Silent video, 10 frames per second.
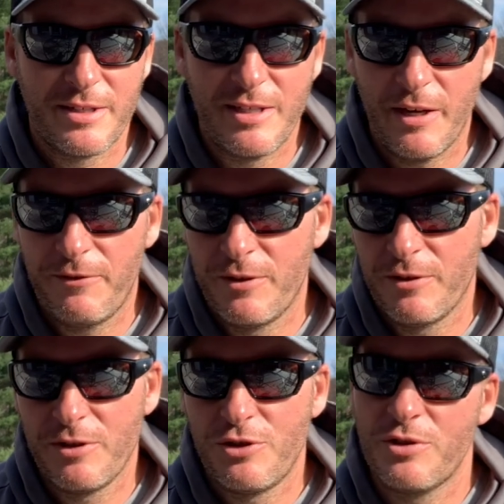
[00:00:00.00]

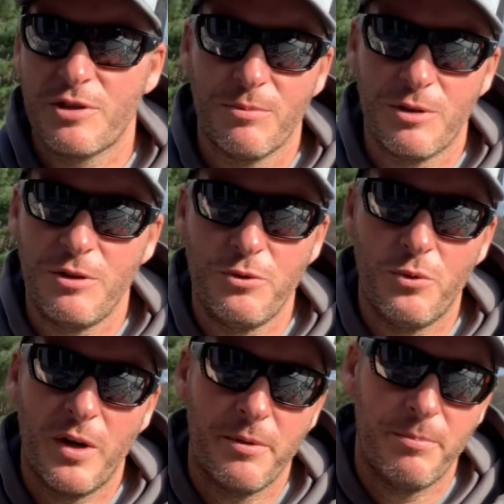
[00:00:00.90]
definitely just something you
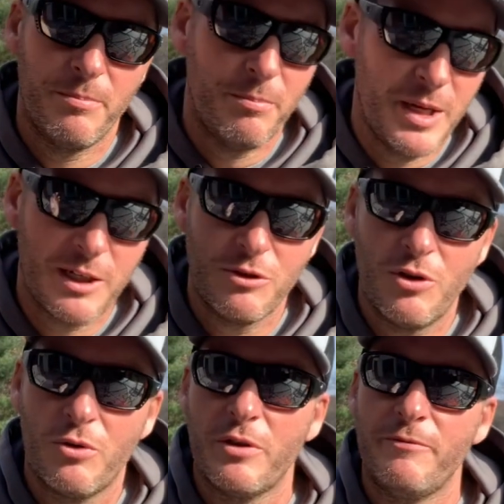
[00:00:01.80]
want to make
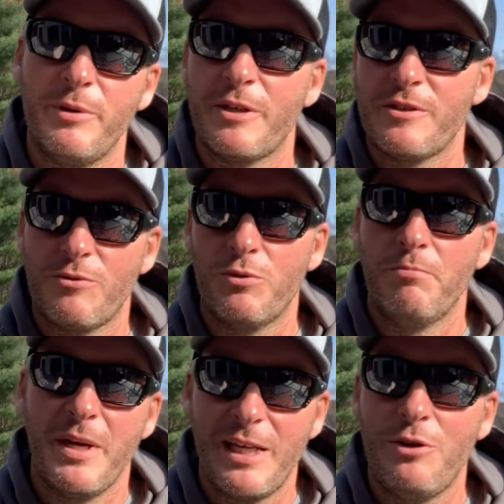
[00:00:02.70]
note of because it will
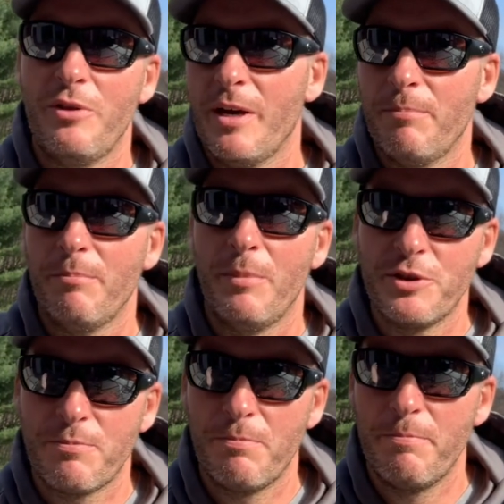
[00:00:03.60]
make you that
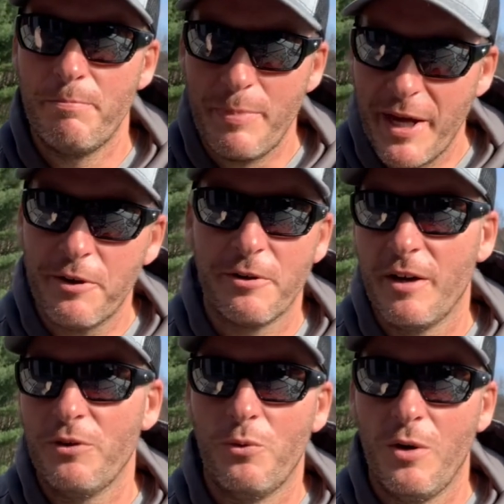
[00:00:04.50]
much better
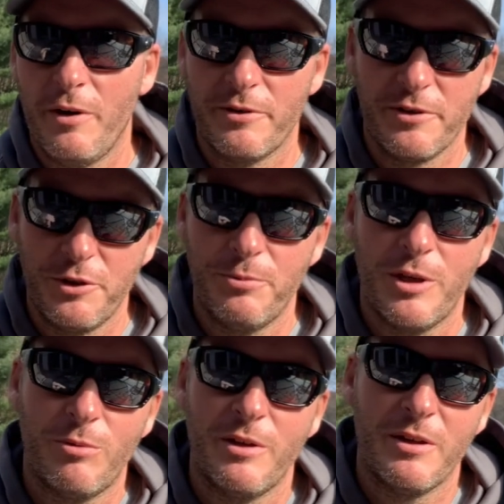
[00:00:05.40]
on the water, and you'll be
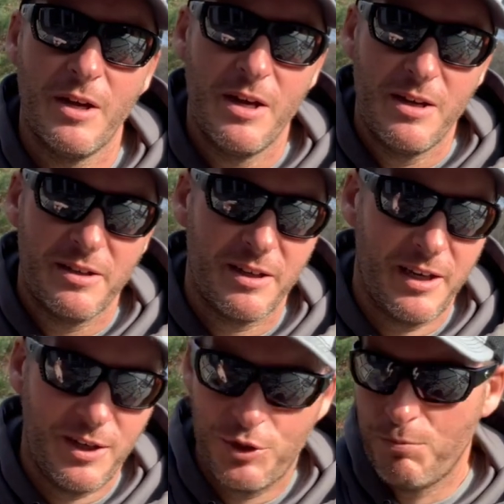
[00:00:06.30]
able to
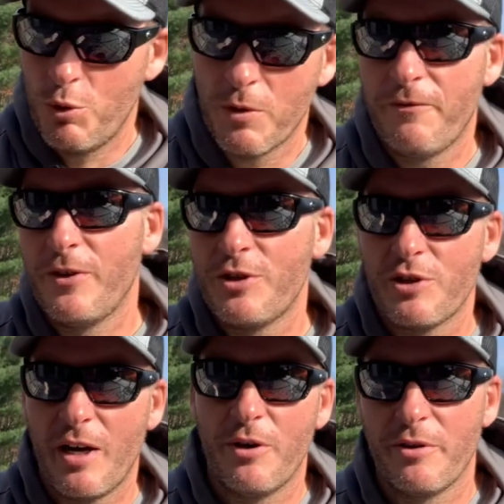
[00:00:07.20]
catch more
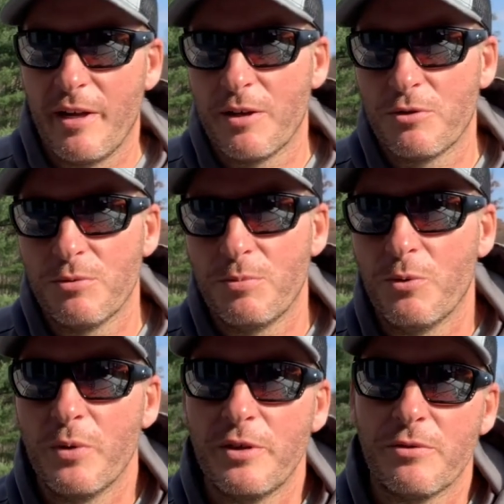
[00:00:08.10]
fish out of that group of
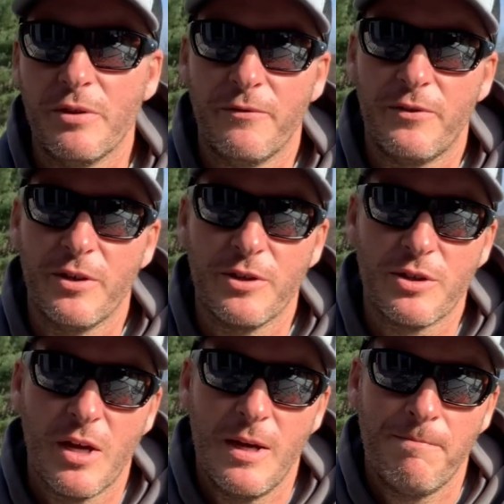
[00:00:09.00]
wintering fish.
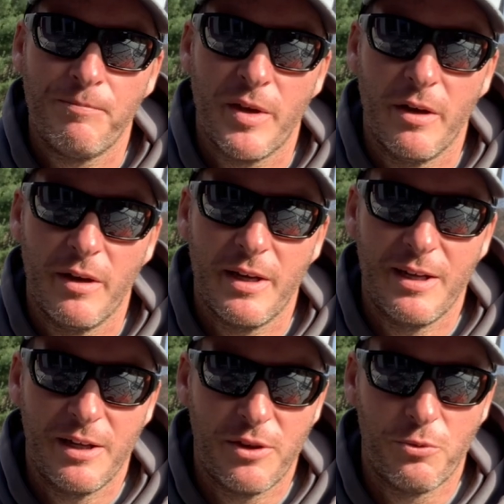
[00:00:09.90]

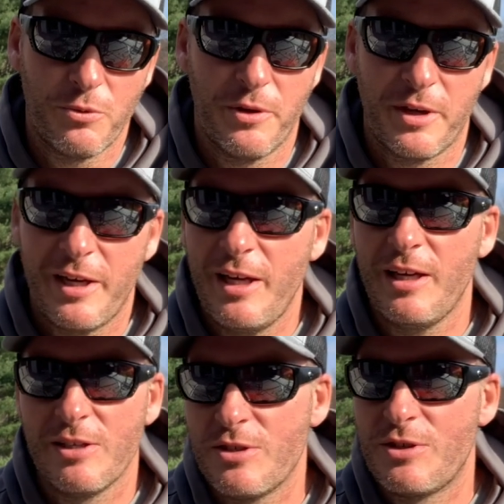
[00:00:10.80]
And the
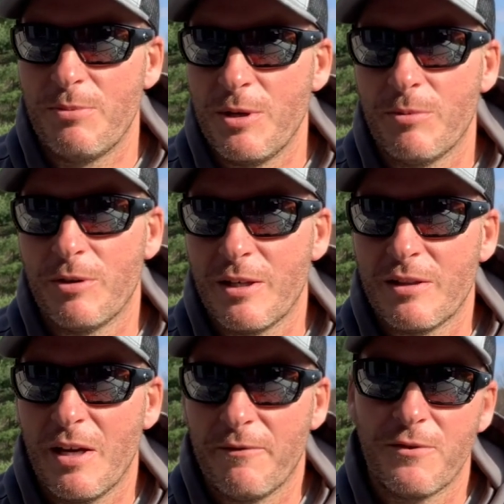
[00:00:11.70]
key is to be able to
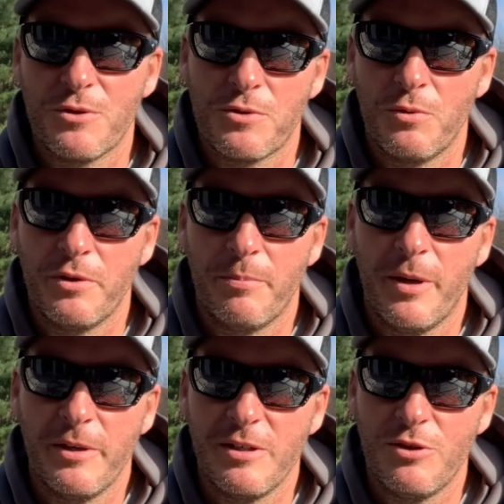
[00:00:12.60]
get that first one to
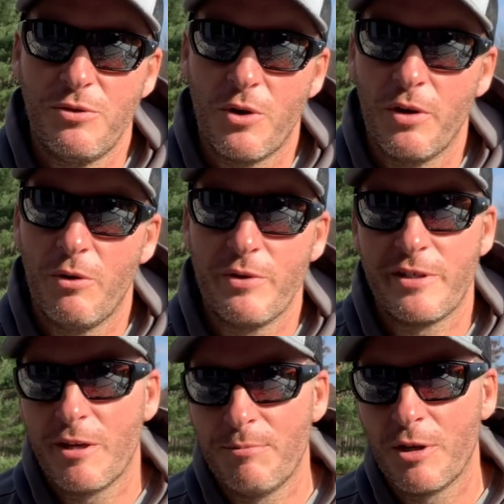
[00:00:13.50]
bite. You don't always
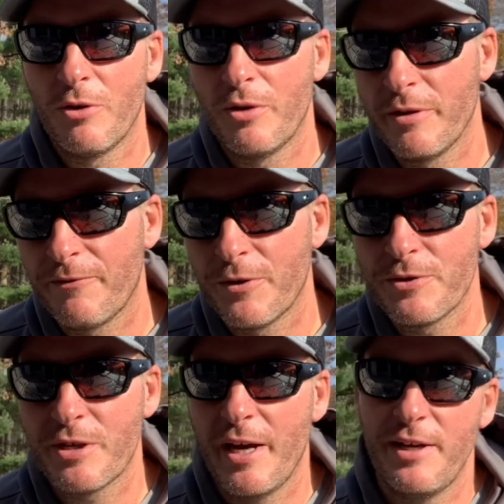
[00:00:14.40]
get them to go on the
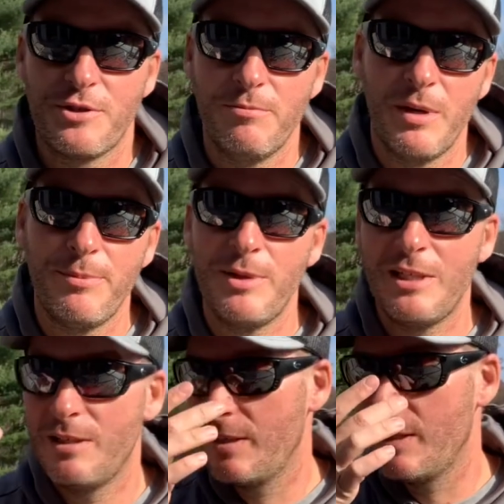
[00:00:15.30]
first cast. You may
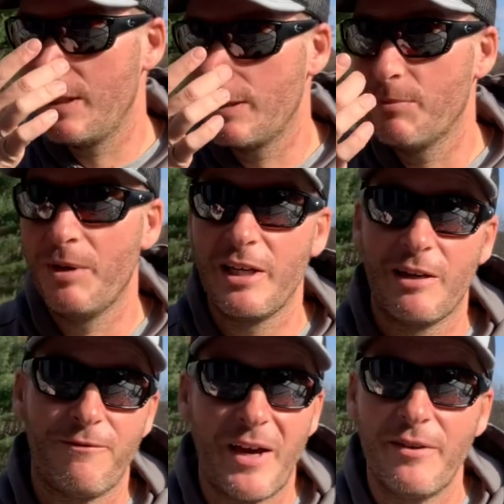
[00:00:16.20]
need to make
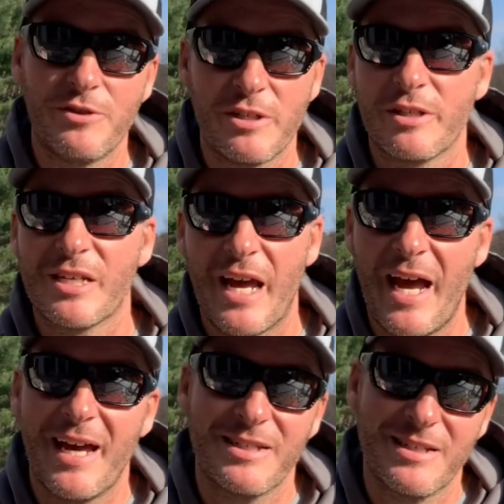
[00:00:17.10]
5-6
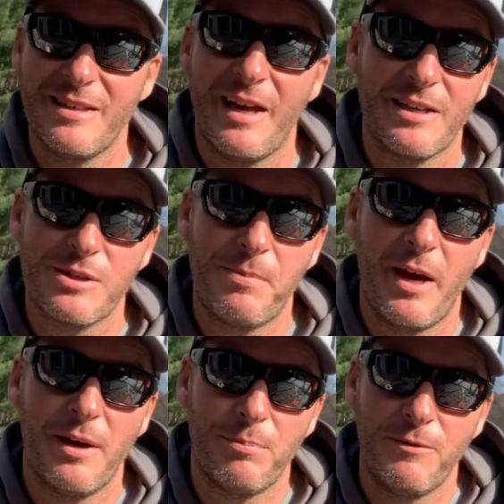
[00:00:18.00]
casts to that
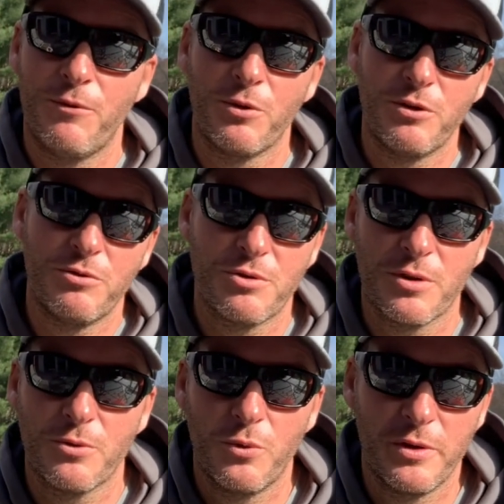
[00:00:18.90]
spot before you
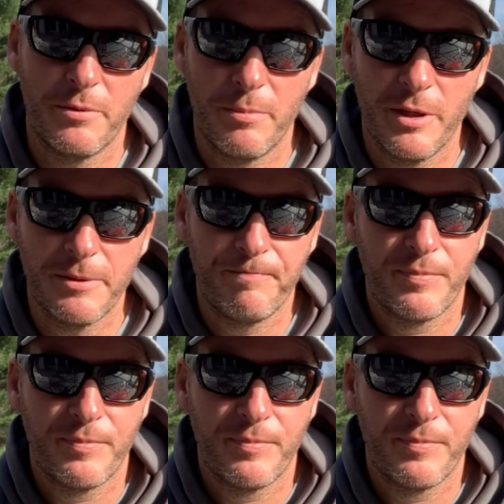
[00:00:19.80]
trigger one to bite.